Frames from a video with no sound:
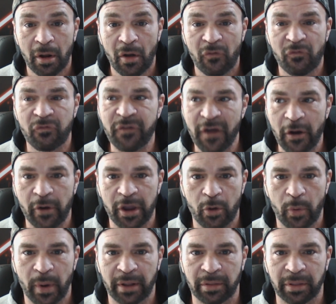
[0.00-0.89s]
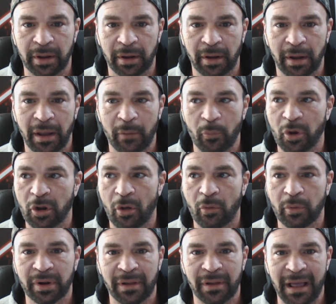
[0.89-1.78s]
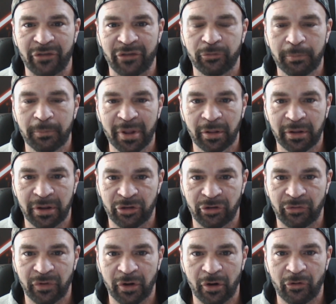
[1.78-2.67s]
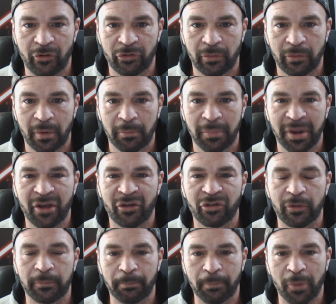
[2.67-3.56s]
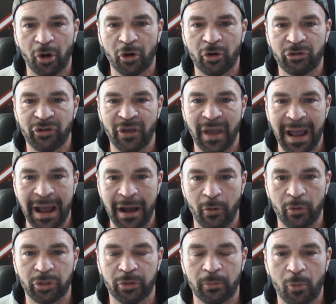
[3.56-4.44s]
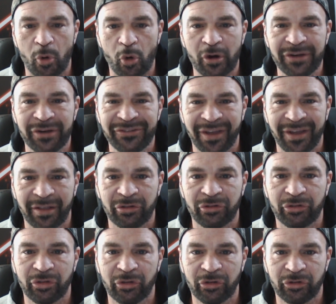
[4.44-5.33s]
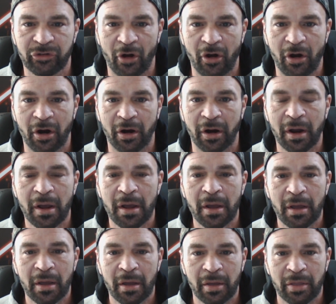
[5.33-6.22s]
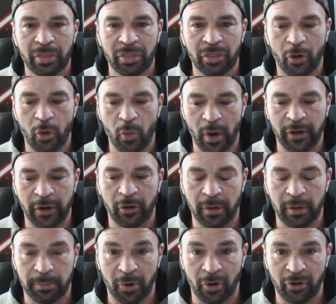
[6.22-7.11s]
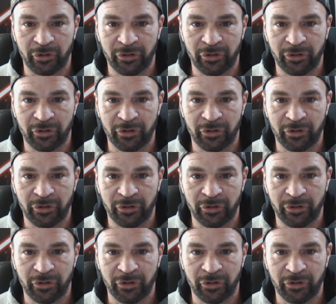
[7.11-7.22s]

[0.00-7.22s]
very quickly, and will only last millions of years because it burns out. The more intense the star, the quicker it burns